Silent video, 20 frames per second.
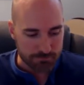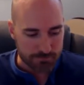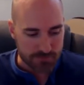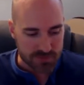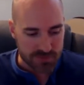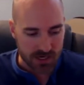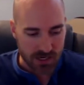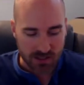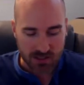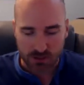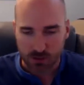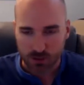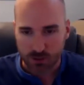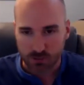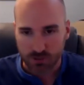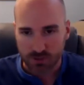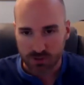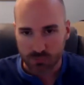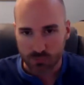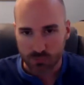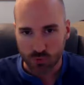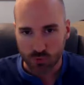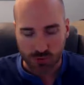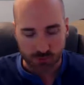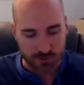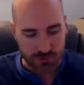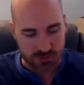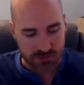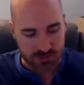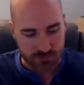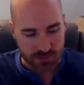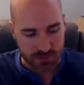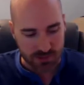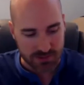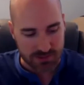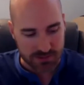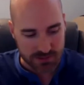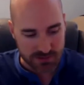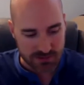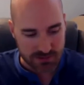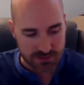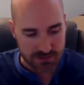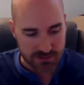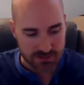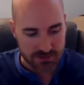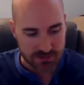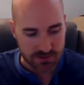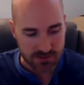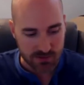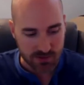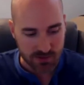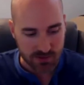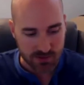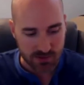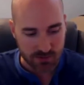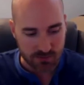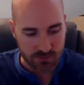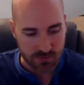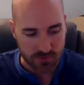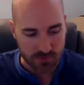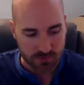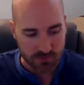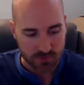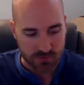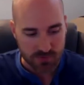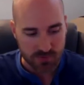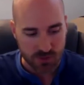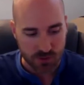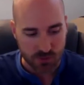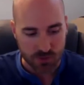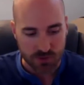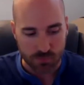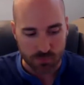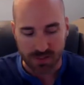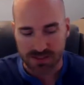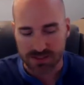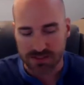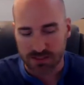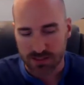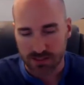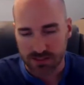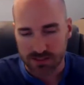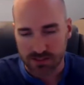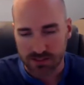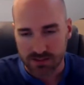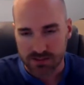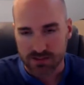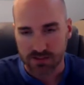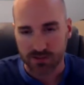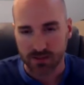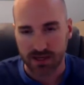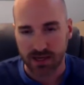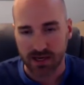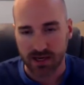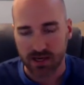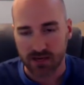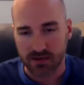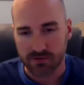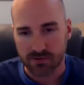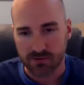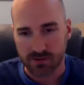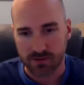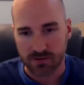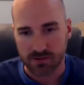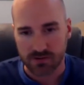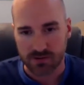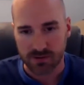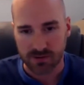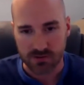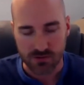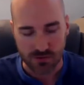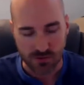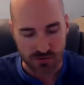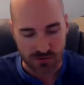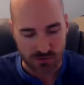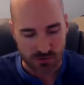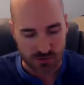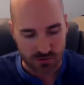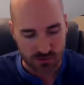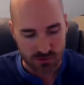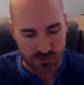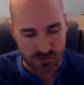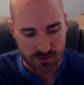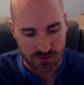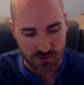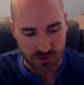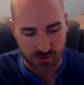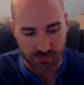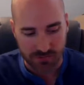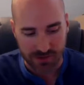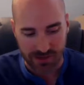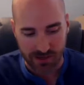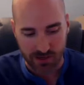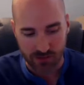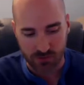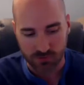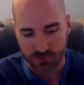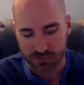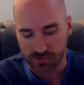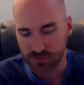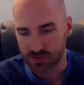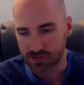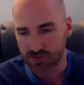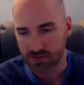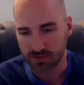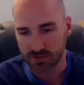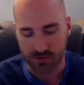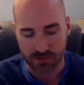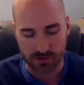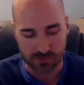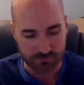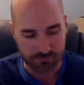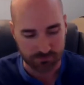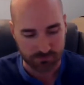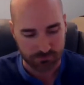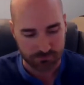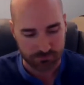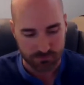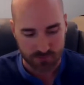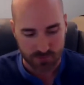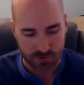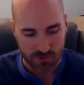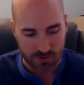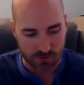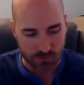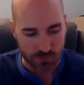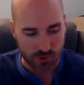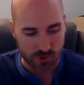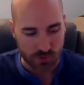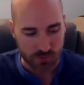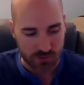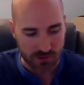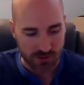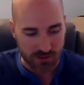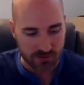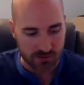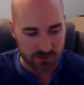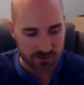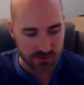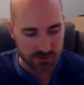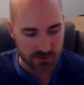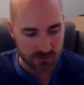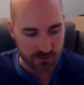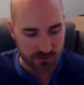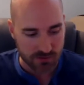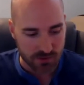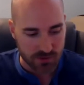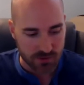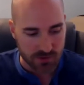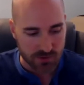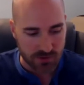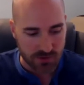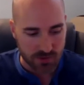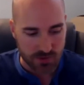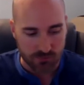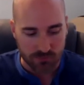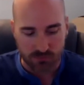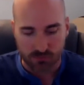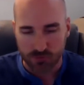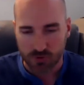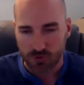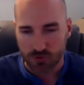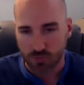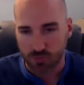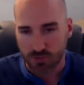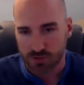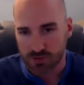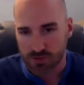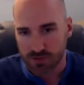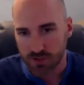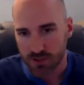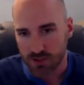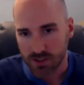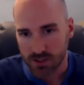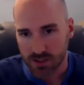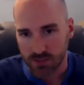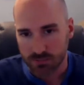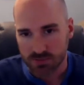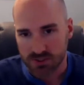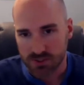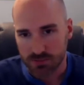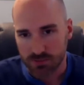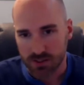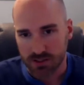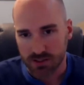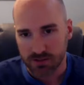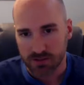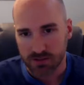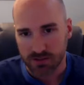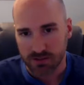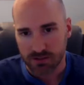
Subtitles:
talk a little bit more about some of the ideas. Start with basic ideas that we have that you can use now and that will help you out. So, Phil, what comes to mind